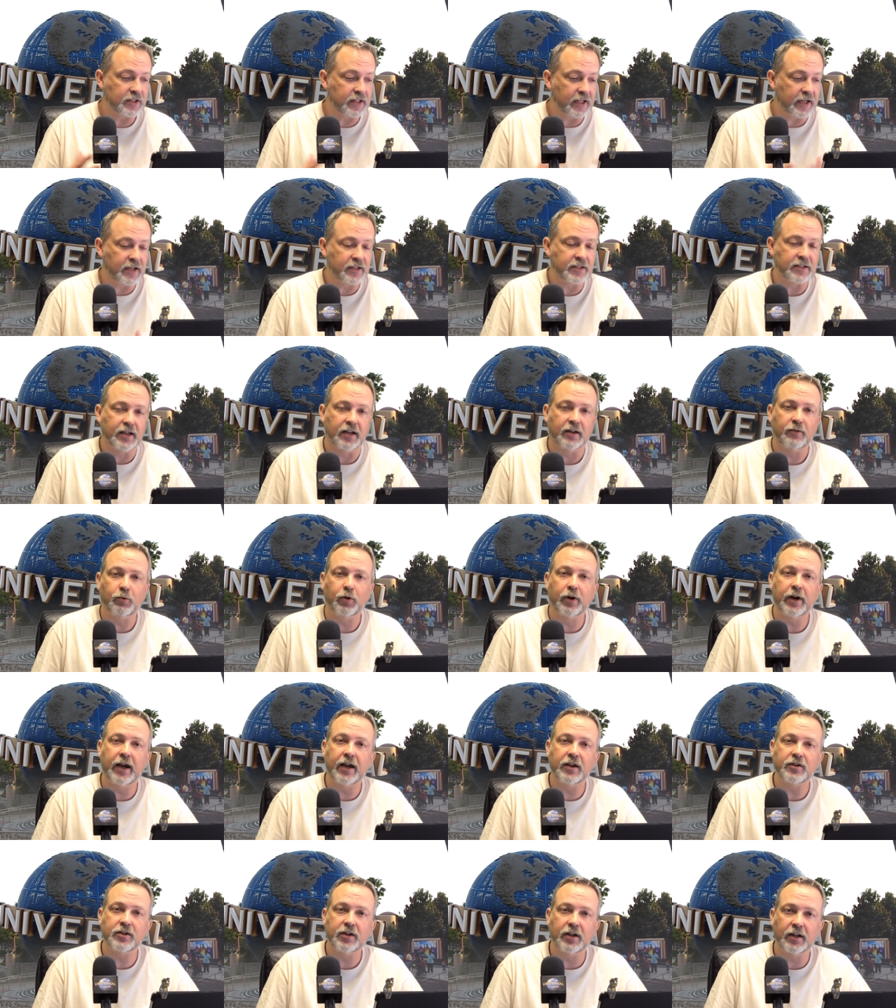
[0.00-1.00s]
like I said, want to
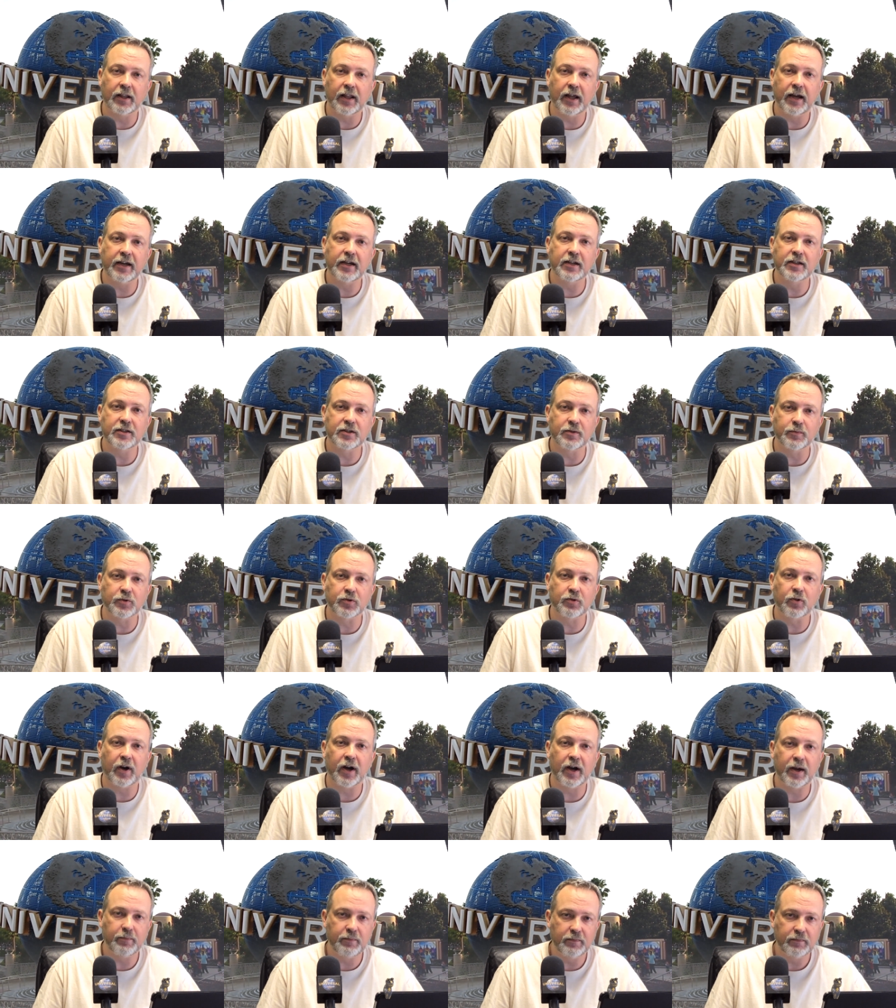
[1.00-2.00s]
ask you to like and
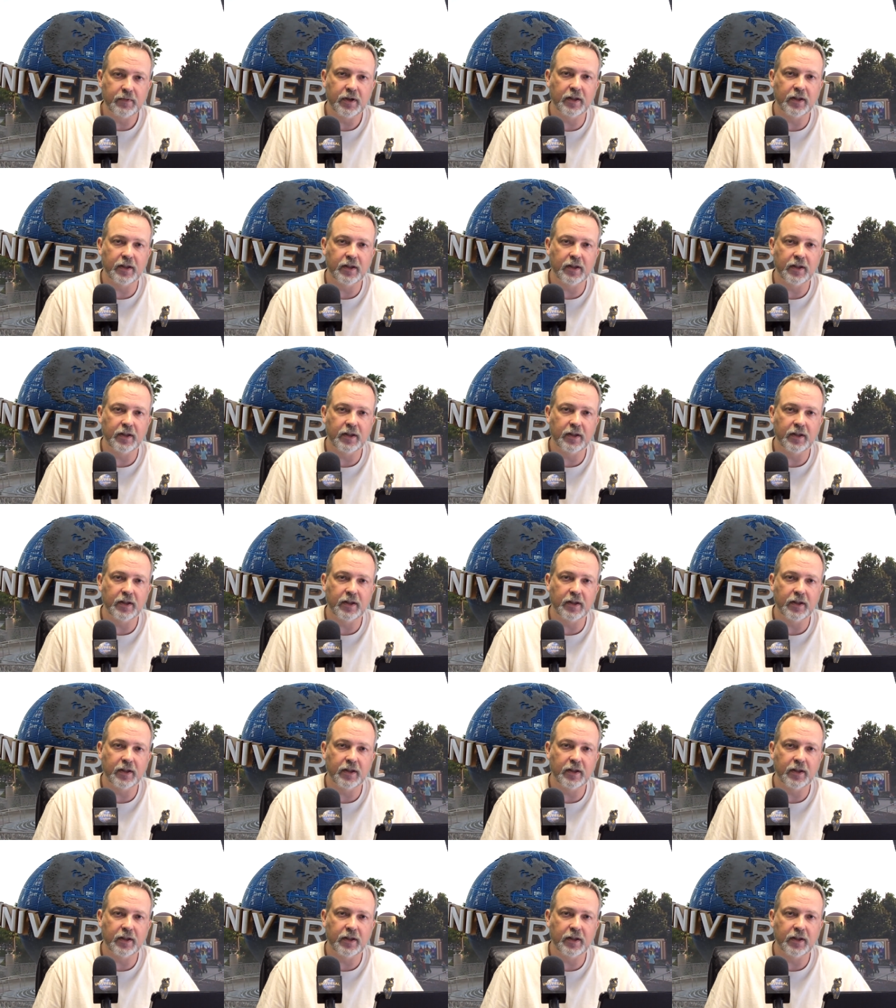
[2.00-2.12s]
subscribe,